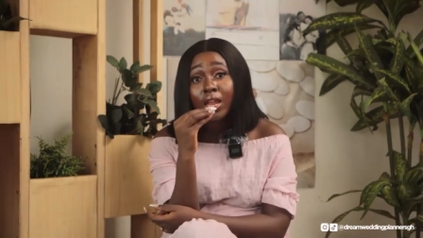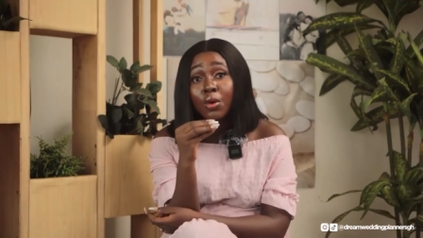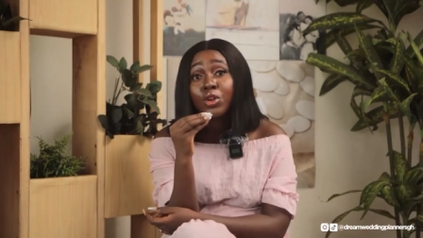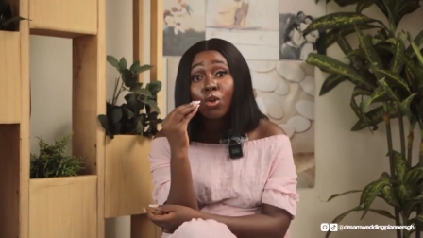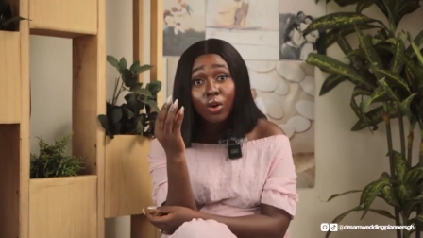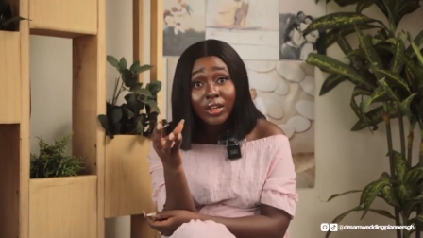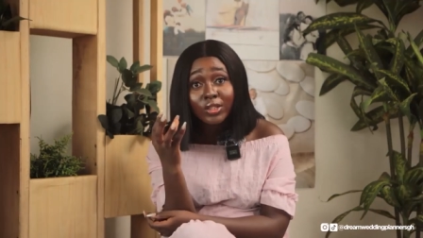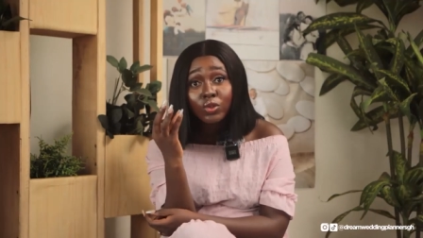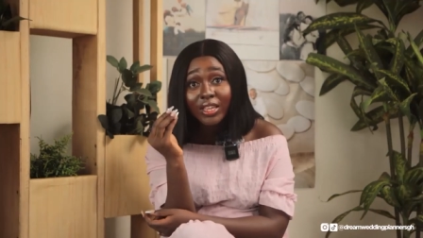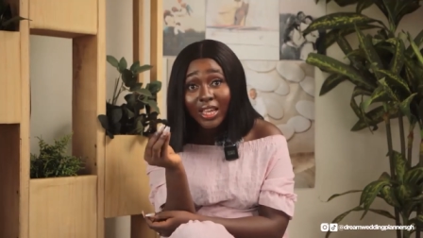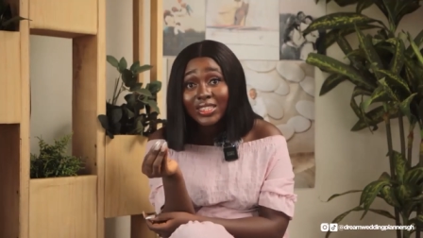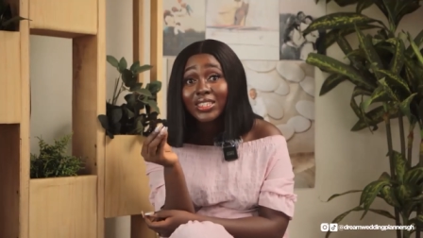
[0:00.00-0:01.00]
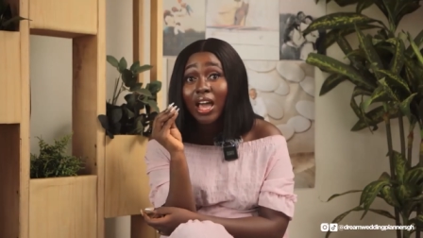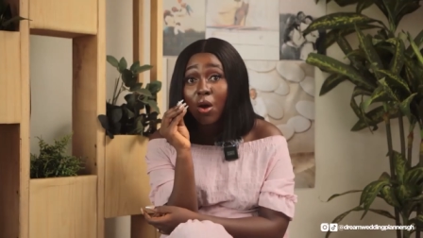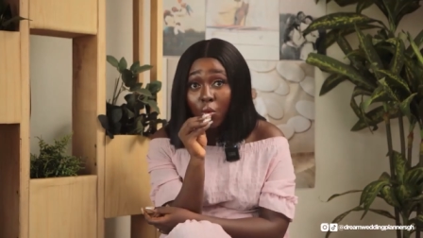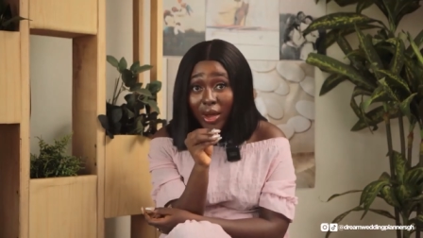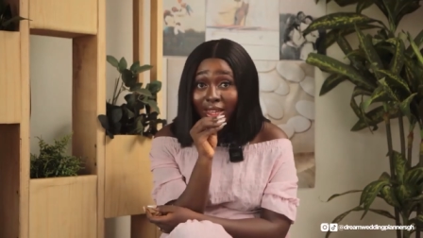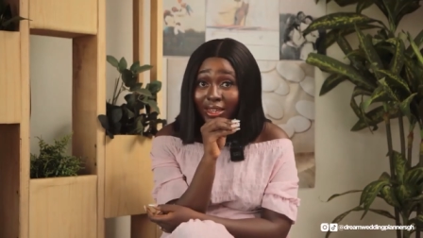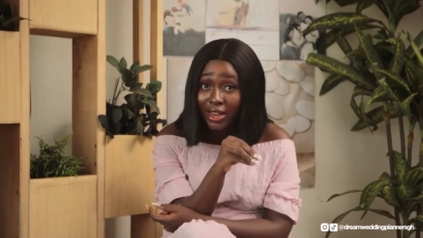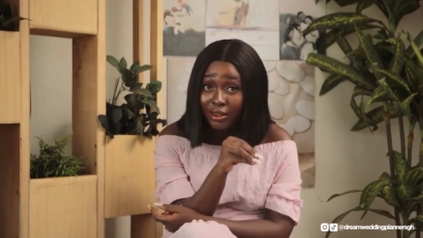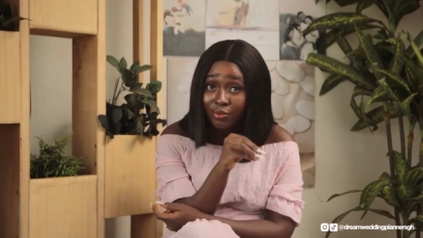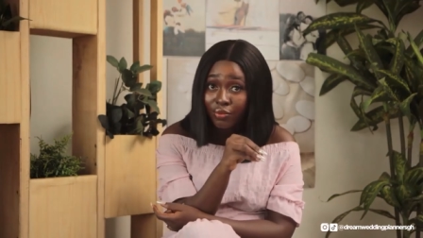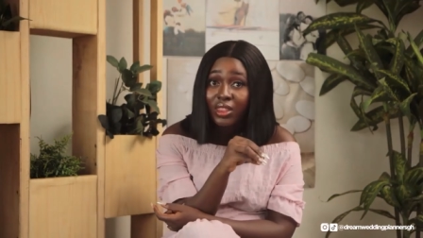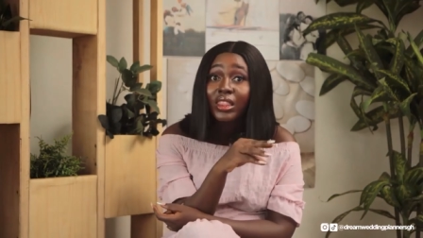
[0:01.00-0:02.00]
Now, in order to get that work done,
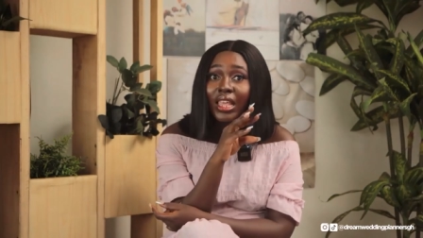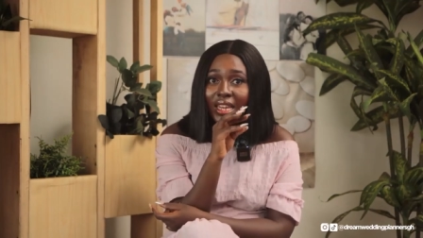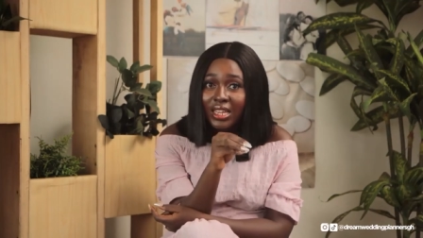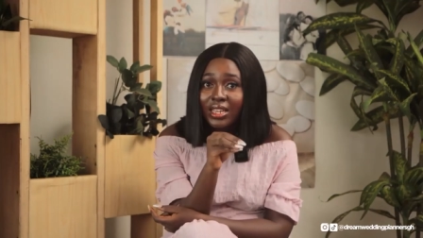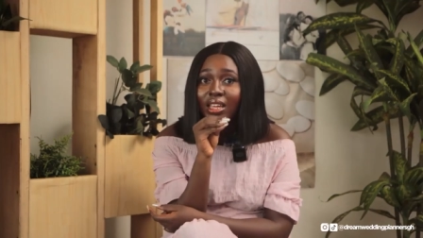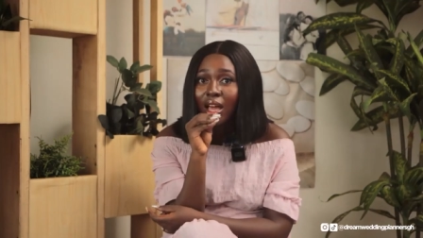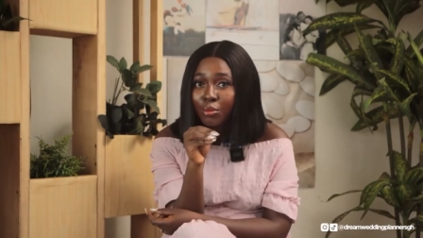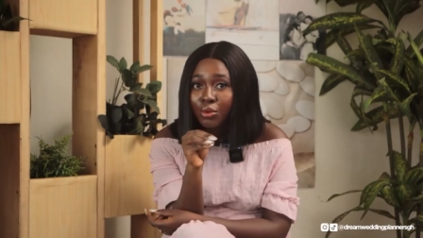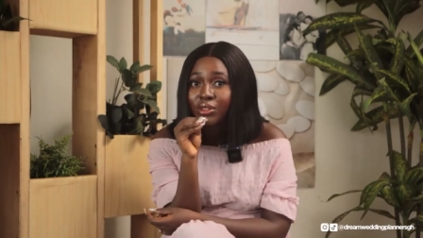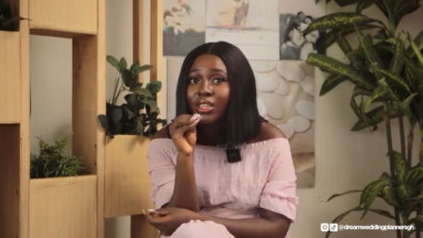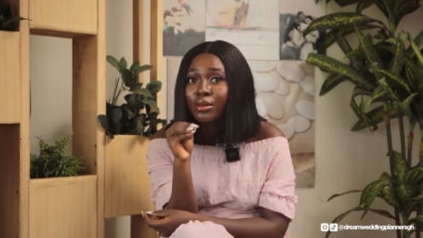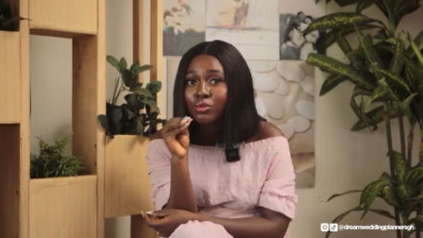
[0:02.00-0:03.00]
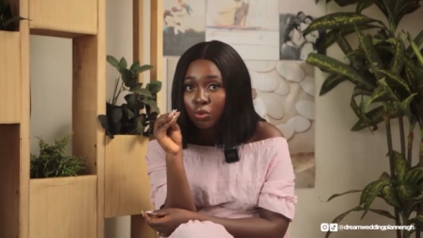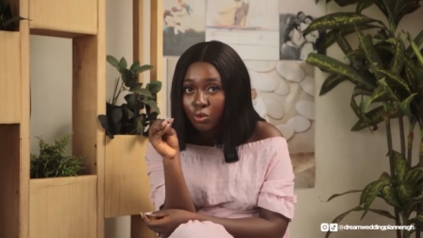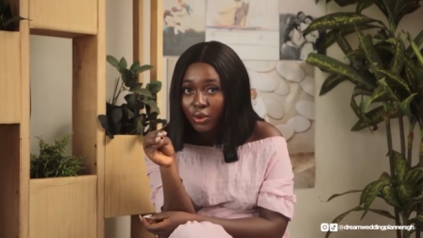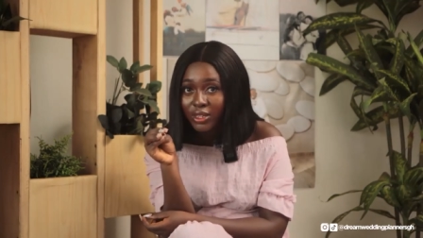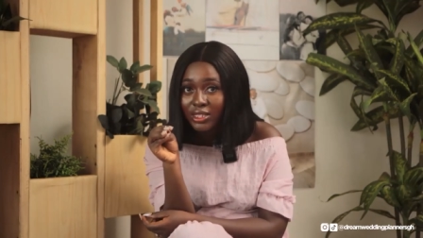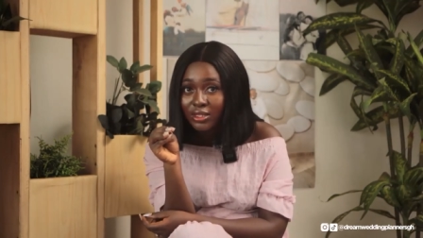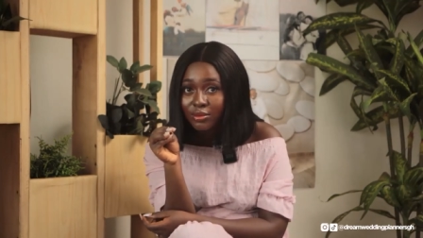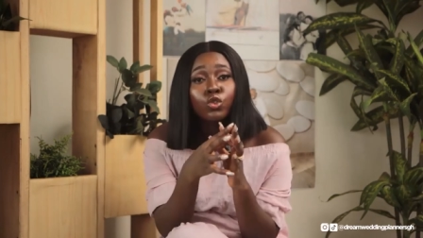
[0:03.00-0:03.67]
they need ample time to do it.